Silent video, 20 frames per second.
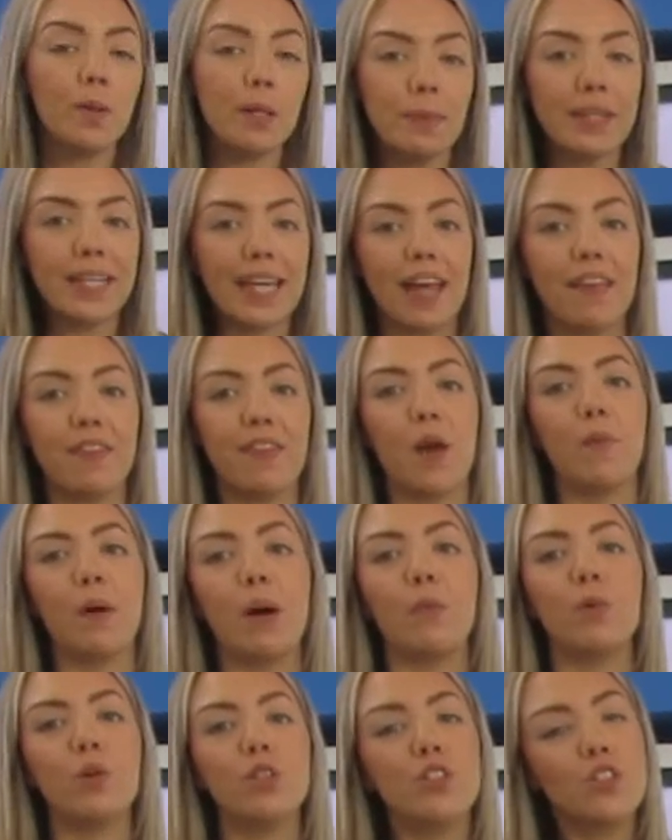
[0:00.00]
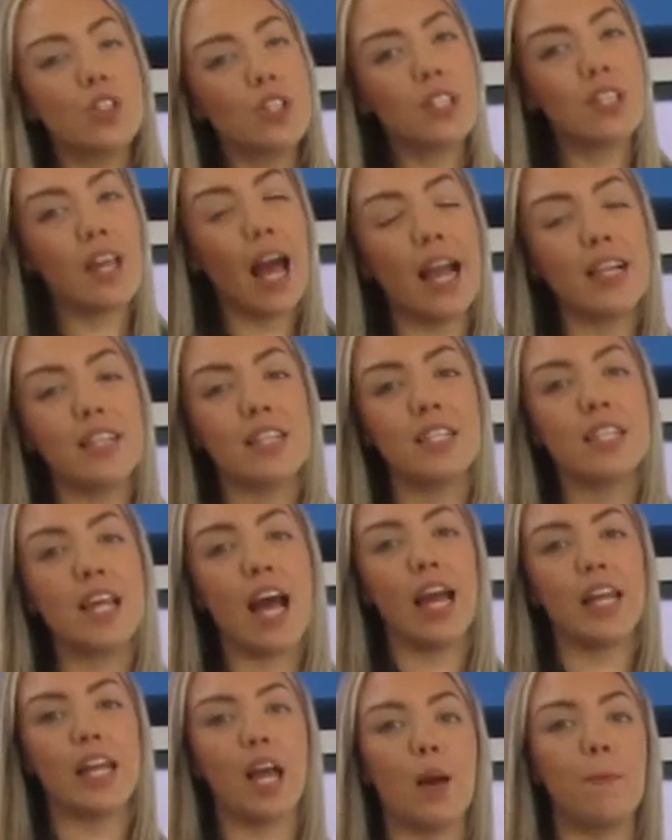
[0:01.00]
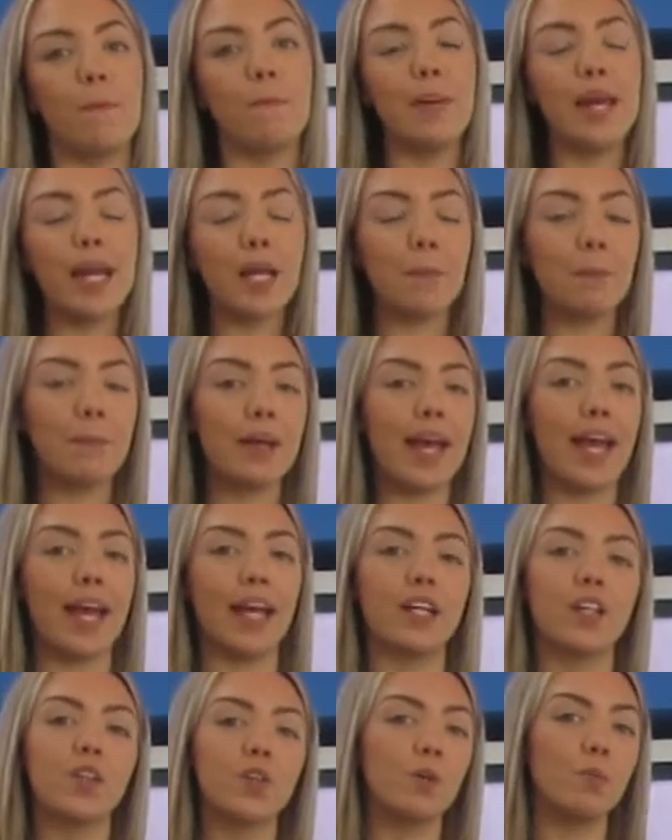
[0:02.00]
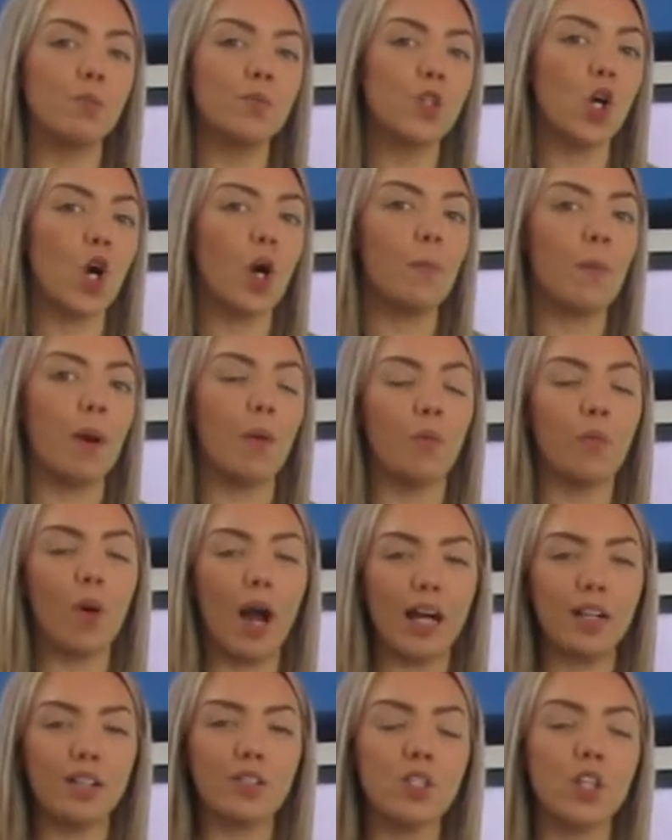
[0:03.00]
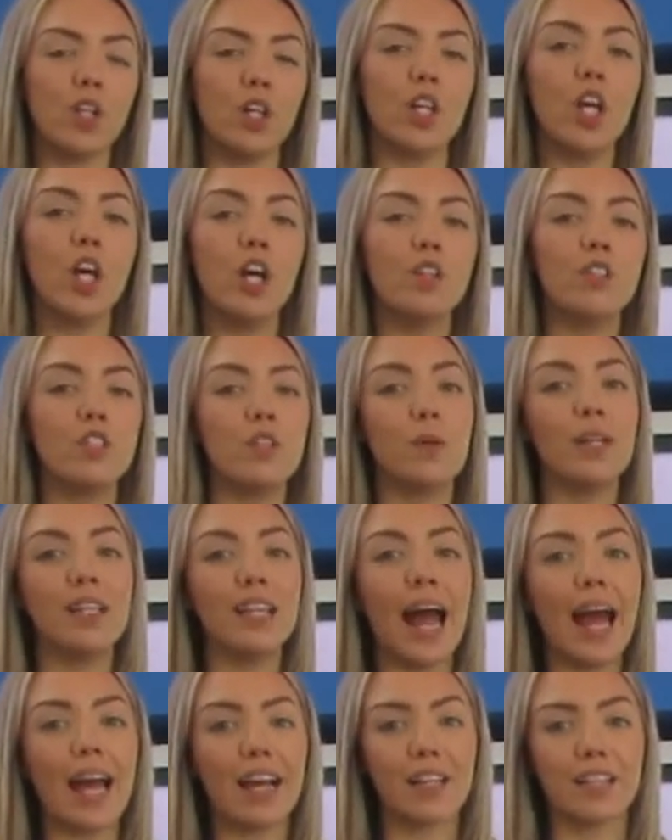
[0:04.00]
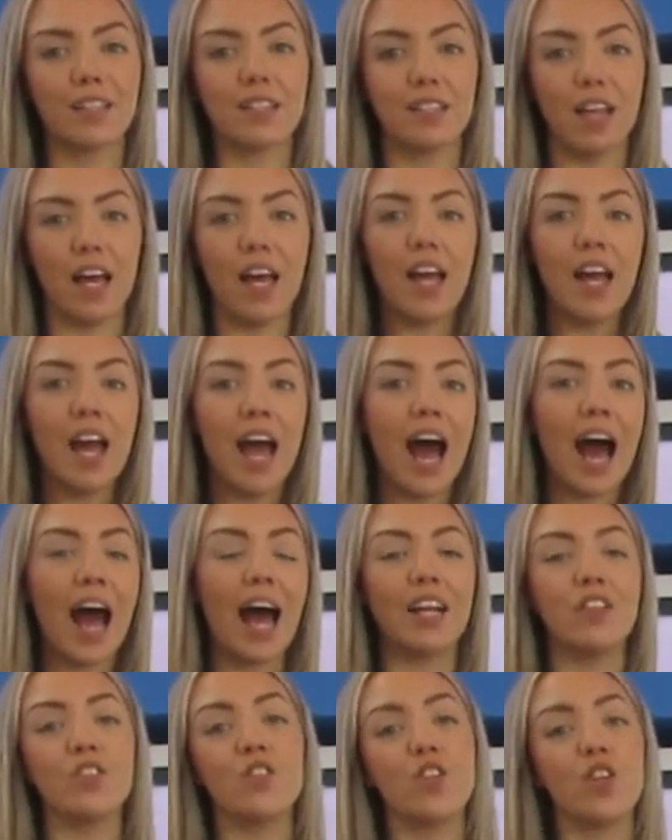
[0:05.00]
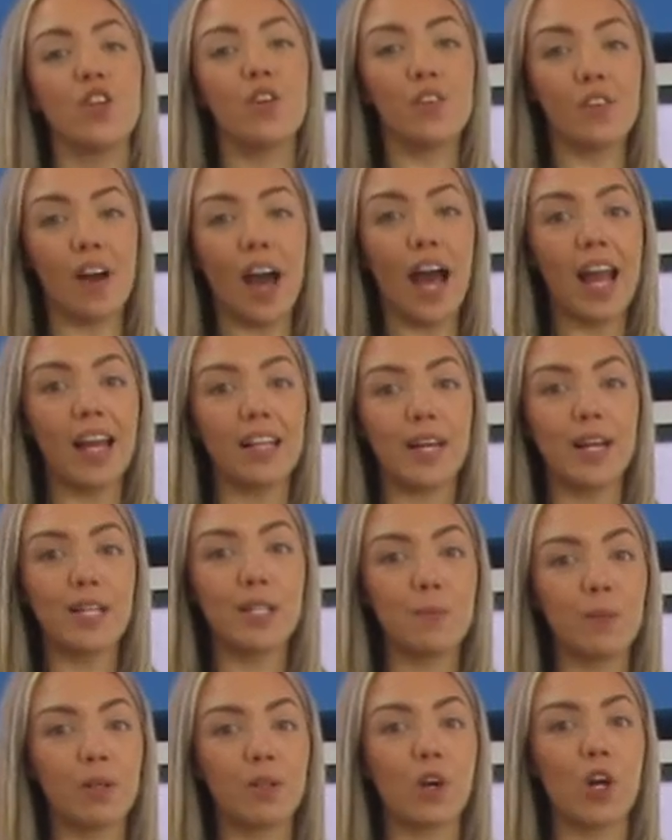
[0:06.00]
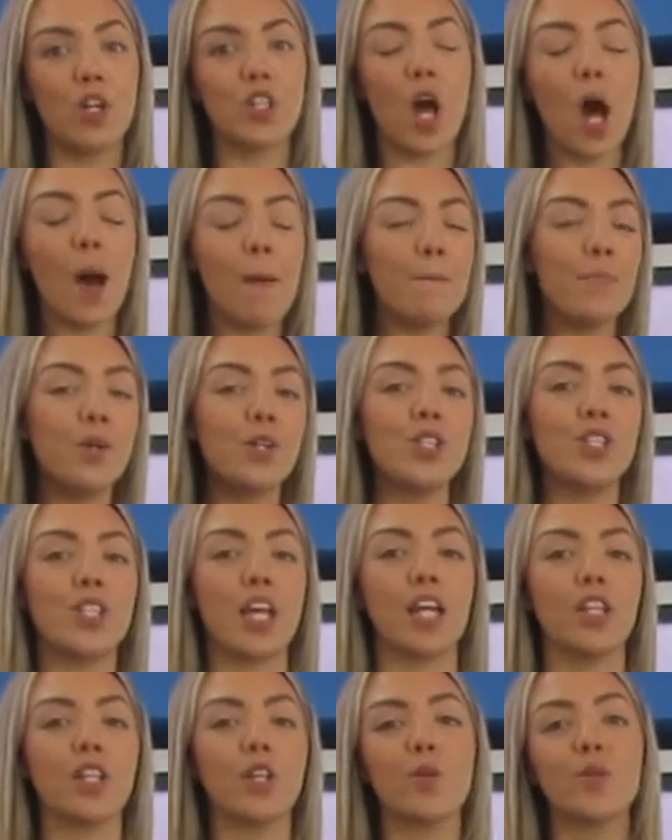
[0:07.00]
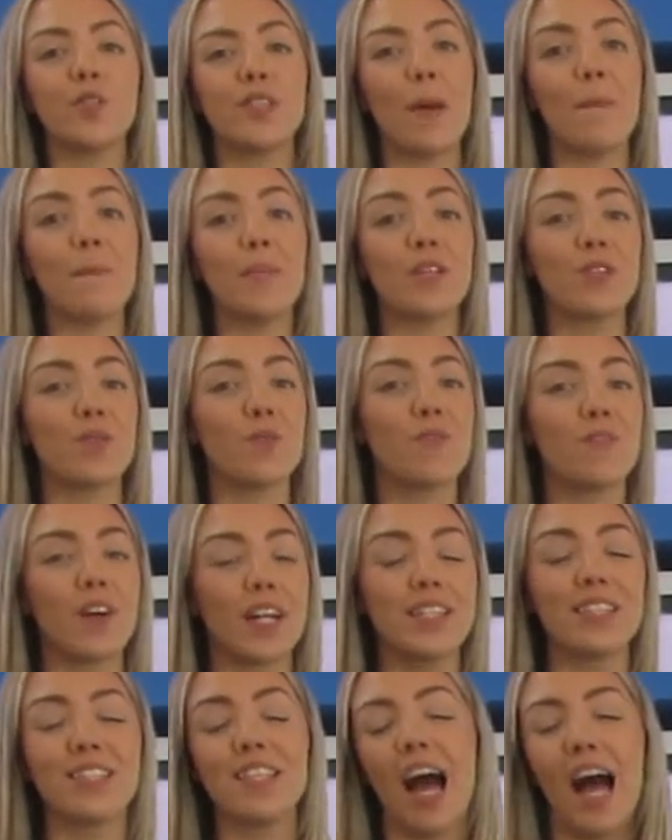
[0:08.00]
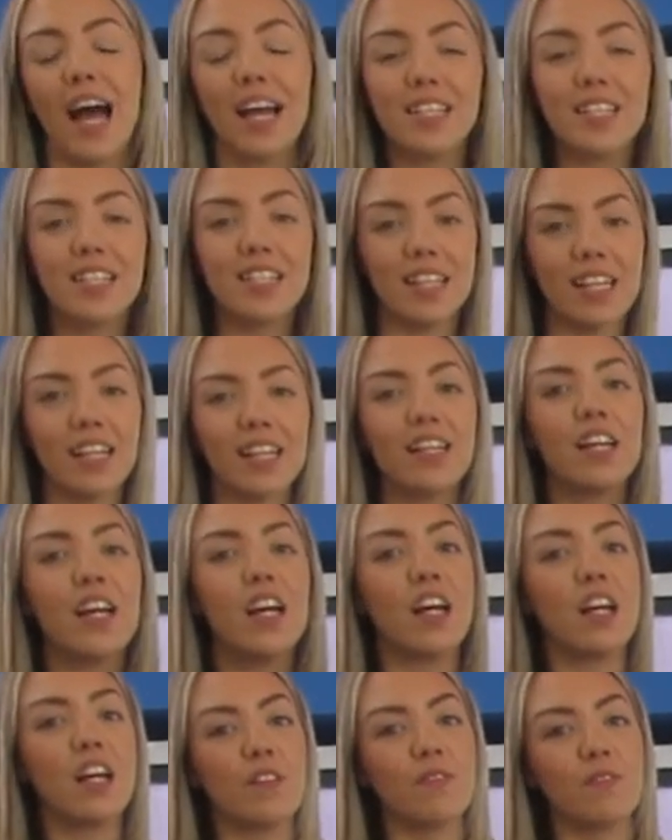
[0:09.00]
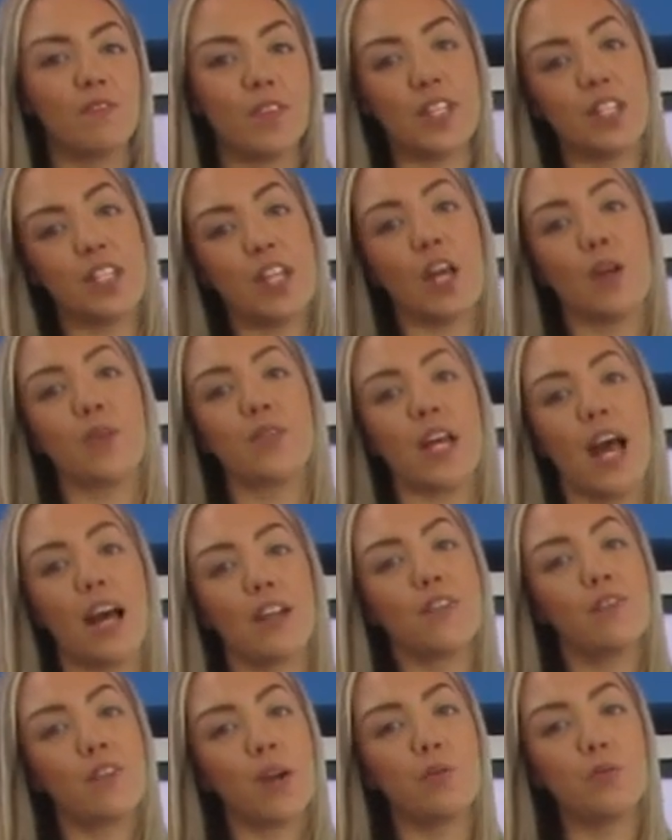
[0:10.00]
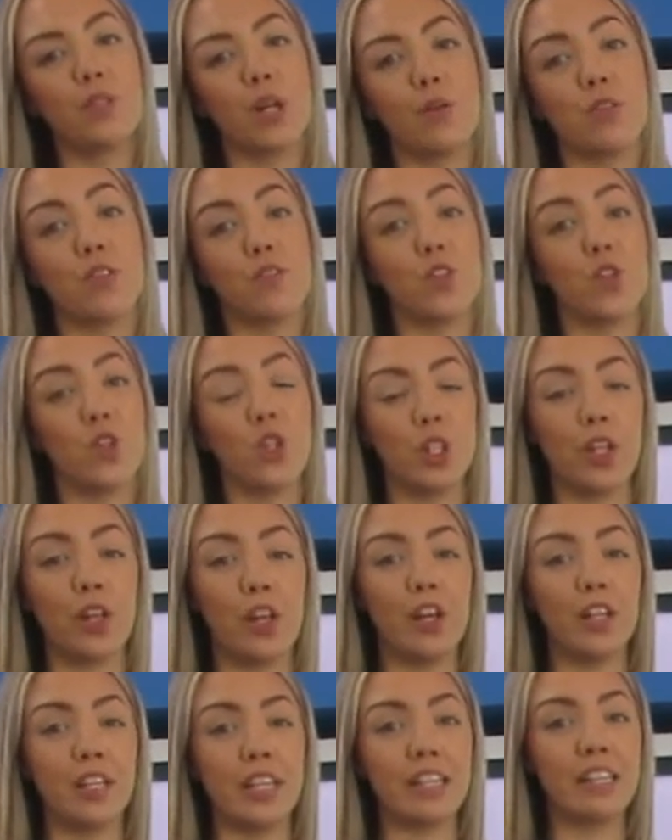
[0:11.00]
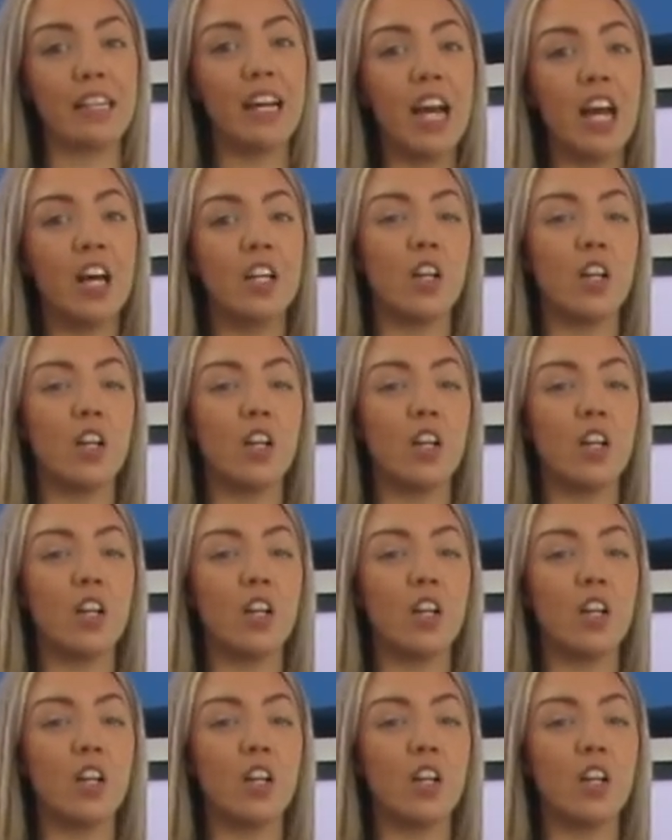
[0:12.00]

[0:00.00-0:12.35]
we begin though, I would just like to say a big thumbs up and well done to Alexa and to Violet, because on Monday you sent me some fantastic videos and photos of your learning.